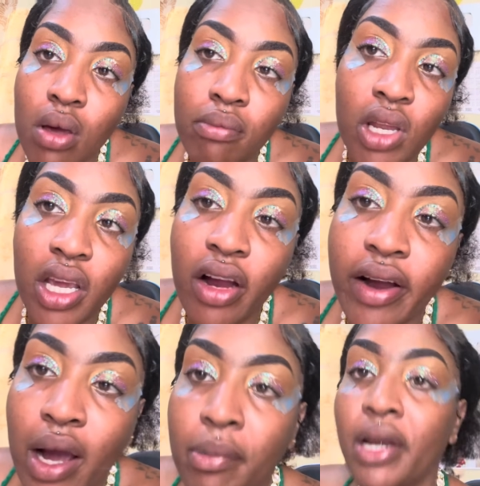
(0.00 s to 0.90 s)
I'm not
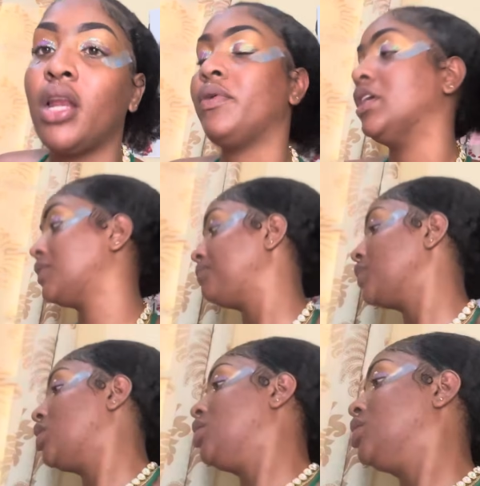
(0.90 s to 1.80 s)
curious, man. Anyways.
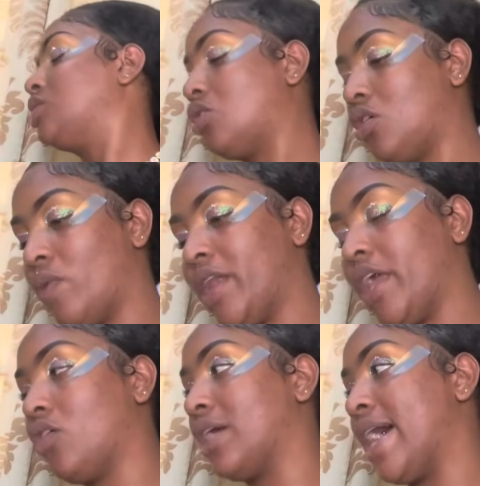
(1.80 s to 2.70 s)
So when
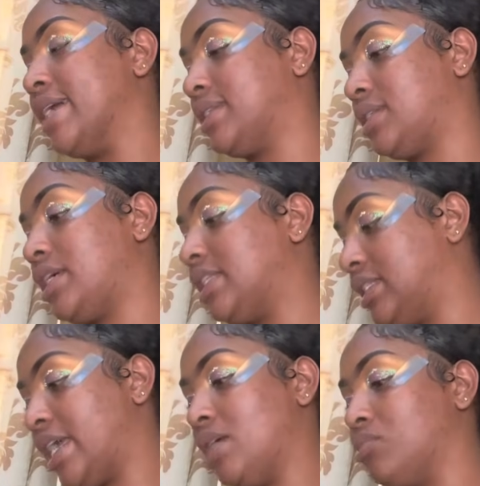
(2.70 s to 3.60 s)
then go, guys, Kitty
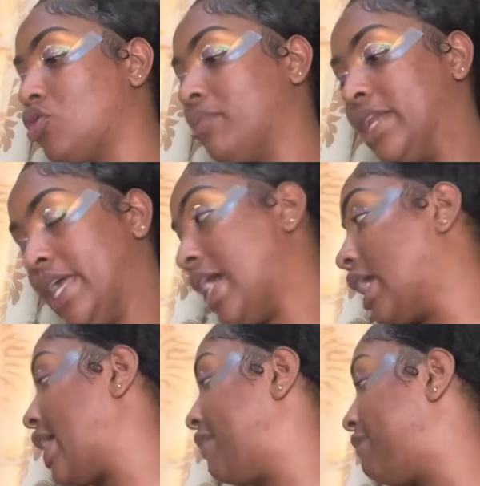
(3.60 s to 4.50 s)
say him something dead.
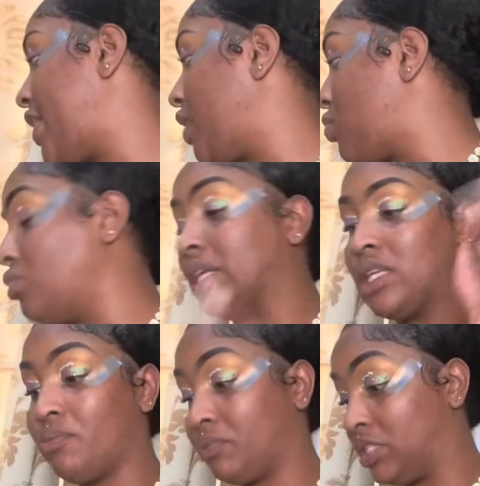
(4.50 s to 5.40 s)
Alright, fine, cool. That's
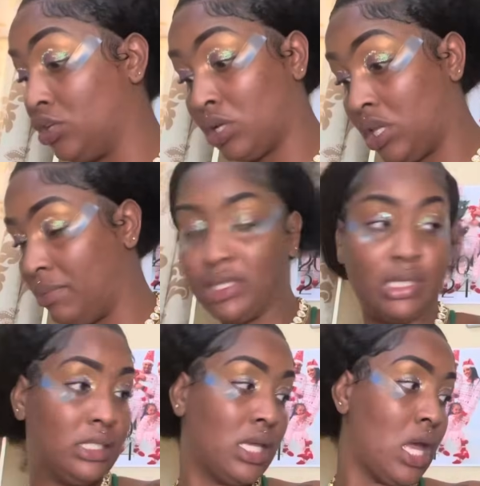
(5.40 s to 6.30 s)
not, still not the
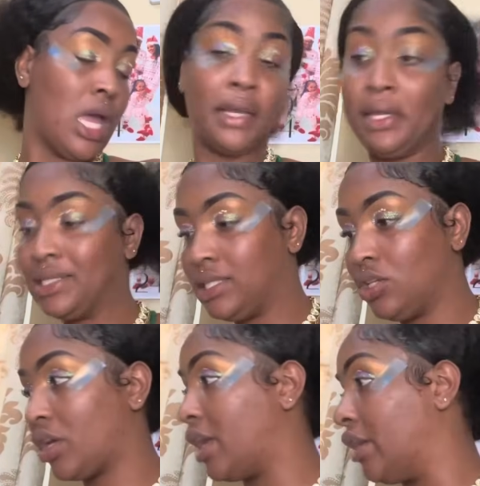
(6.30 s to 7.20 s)
business. This still
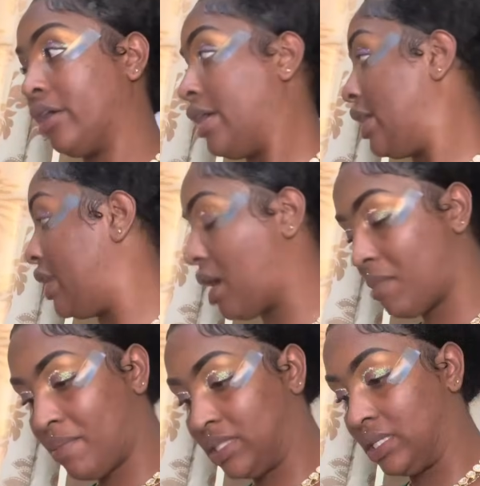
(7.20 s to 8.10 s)
not care. Not
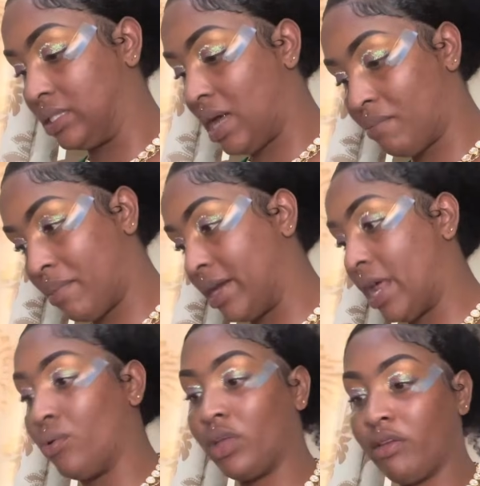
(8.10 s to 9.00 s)
my business, not my man. I
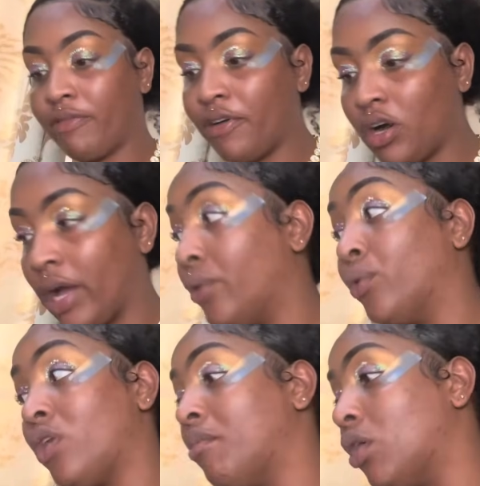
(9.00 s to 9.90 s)
don't give a fuck. I don't
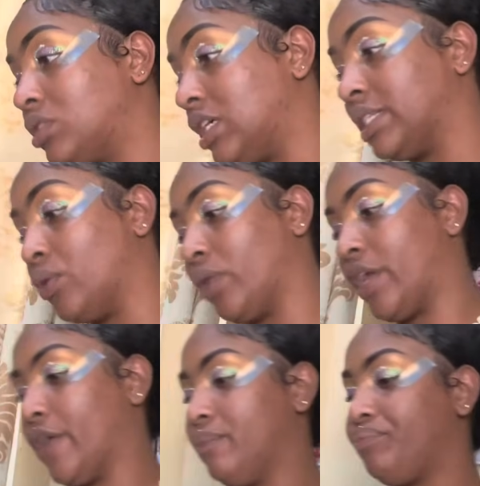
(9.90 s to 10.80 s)
know about it. I don't
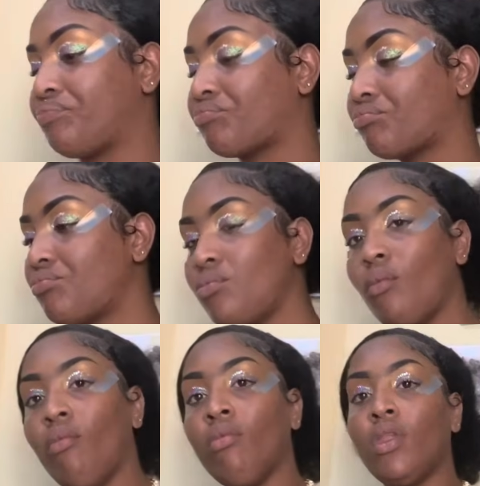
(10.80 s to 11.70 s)
care.
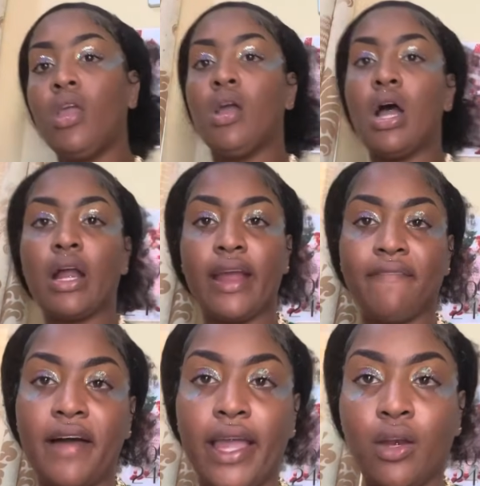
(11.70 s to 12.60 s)
Alright,
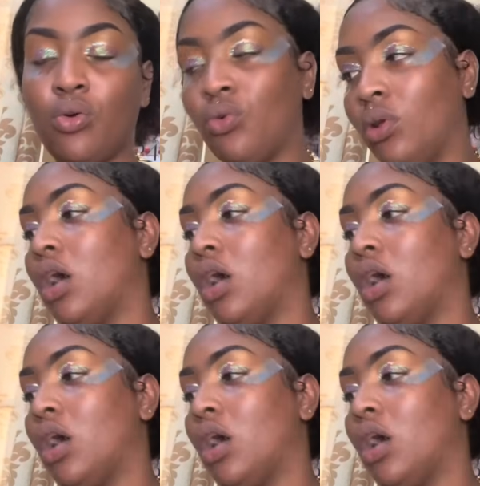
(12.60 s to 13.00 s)
fine, cool.